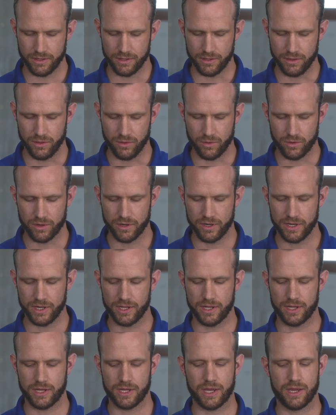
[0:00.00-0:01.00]
Lord,
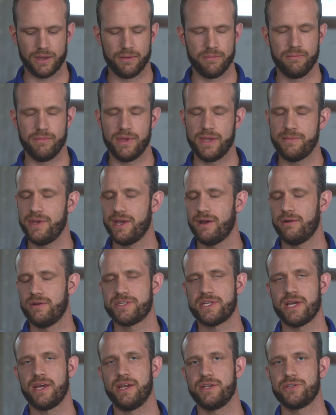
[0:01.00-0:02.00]
maybe I
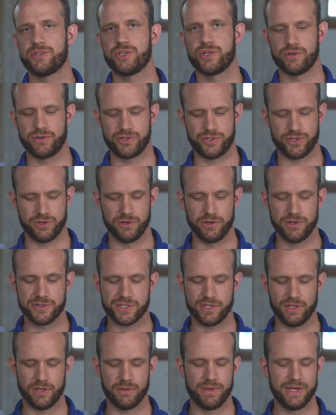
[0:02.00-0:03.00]
was heading to
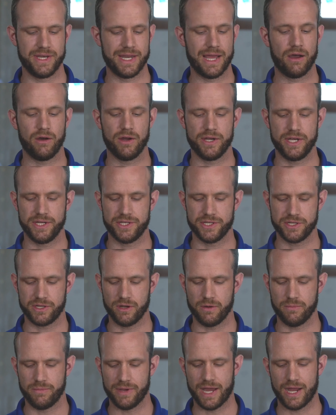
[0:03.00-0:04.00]
Jerusalem and now I need to
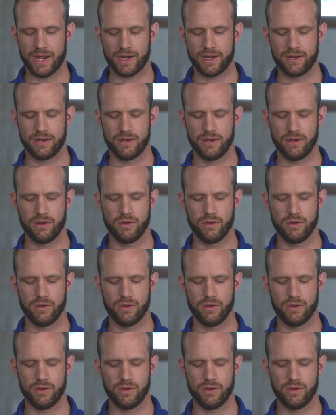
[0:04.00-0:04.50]
go back.